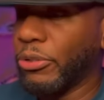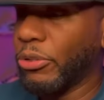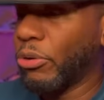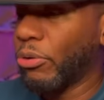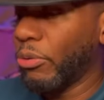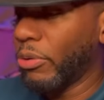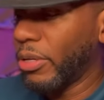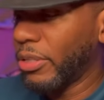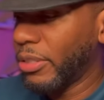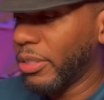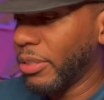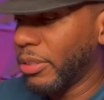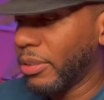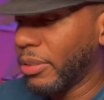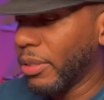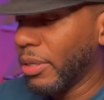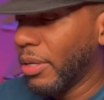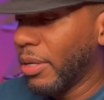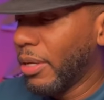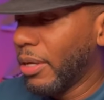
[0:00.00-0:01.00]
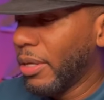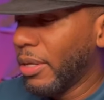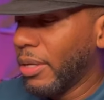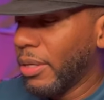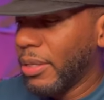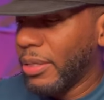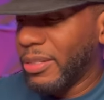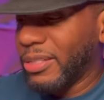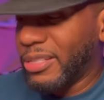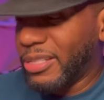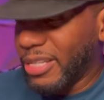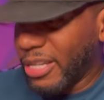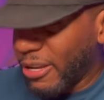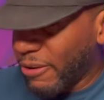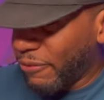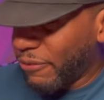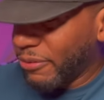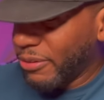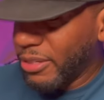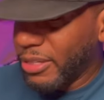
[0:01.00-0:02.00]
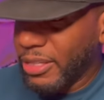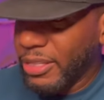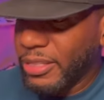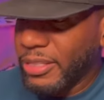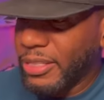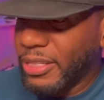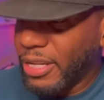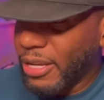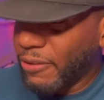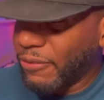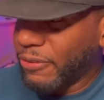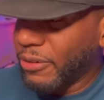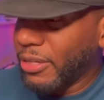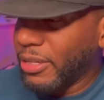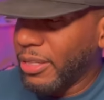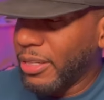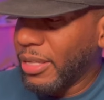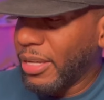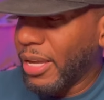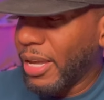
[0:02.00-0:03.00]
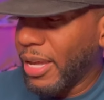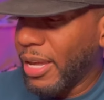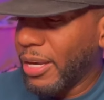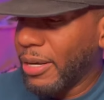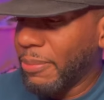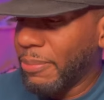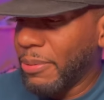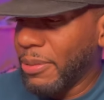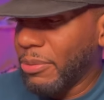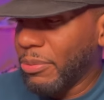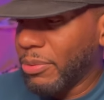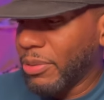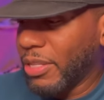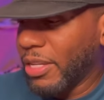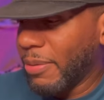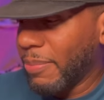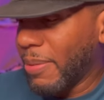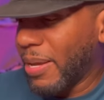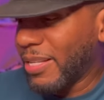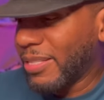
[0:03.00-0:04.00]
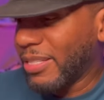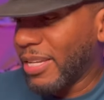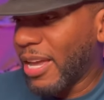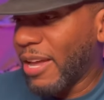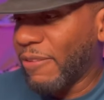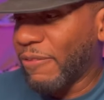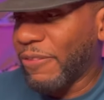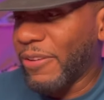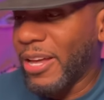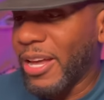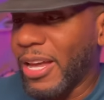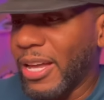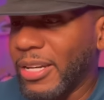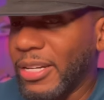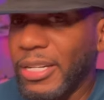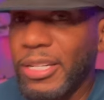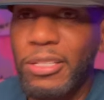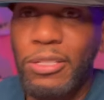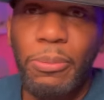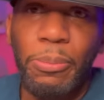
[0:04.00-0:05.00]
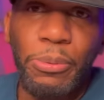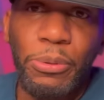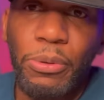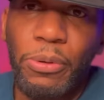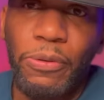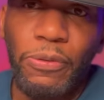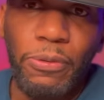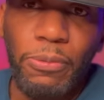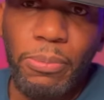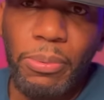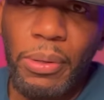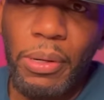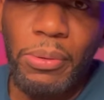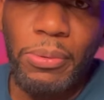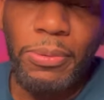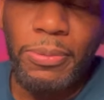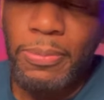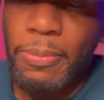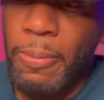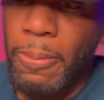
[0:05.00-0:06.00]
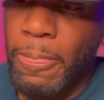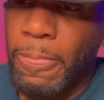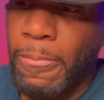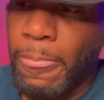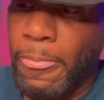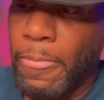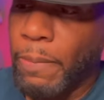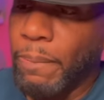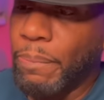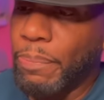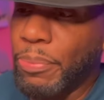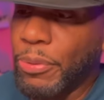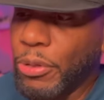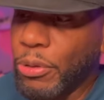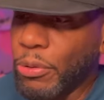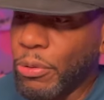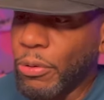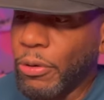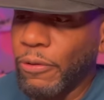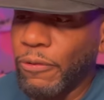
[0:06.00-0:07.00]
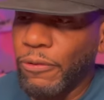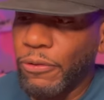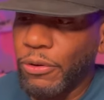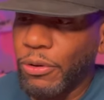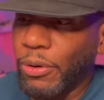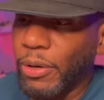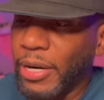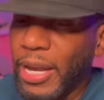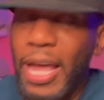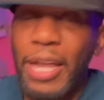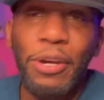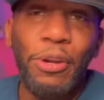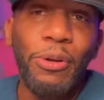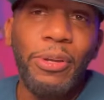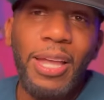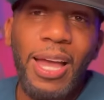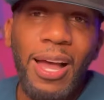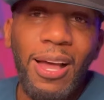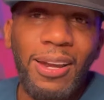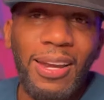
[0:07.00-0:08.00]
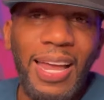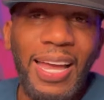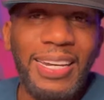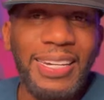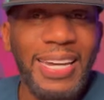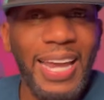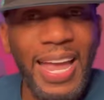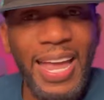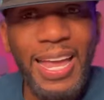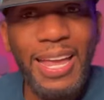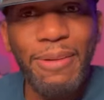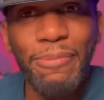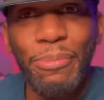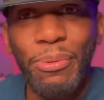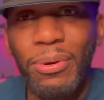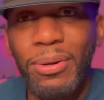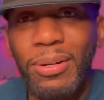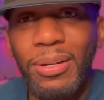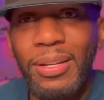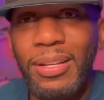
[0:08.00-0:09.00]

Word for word: Grinches, definitely, definitely had to be within my top five. These are beautiful, bro. Beautiful. And I know y'all like, dang, bro,